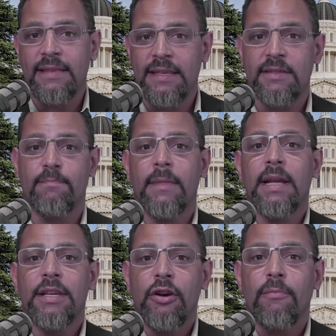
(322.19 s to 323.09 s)
It's,
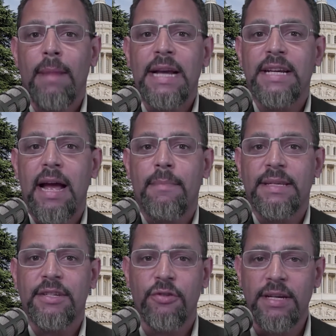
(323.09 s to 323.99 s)
my job
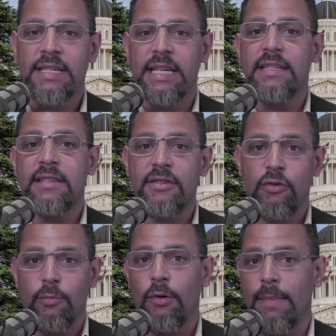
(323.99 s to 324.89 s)
as a trustee, as a
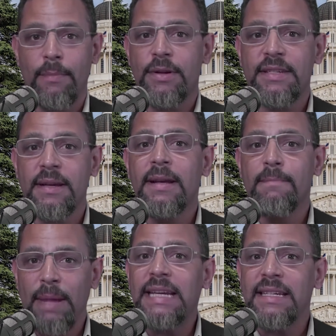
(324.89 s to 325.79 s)
school board member, is to
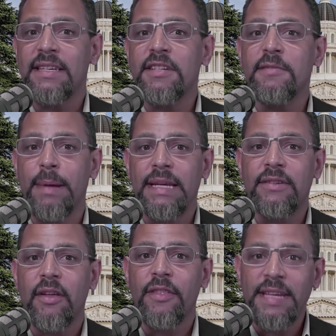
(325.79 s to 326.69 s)
make decisions
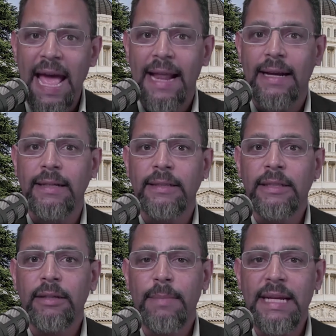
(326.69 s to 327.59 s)
based on the data,
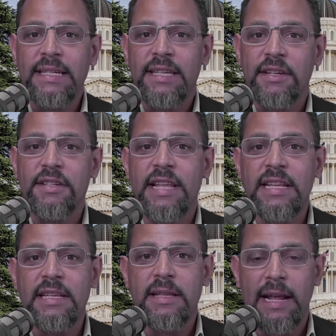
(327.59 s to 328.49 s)
make decisions
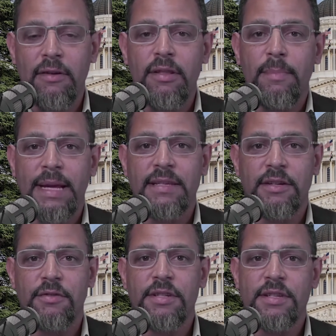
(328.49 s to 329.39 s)
that are in the best
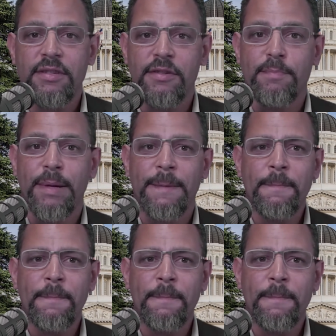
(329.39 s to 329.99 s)
interest of the students. But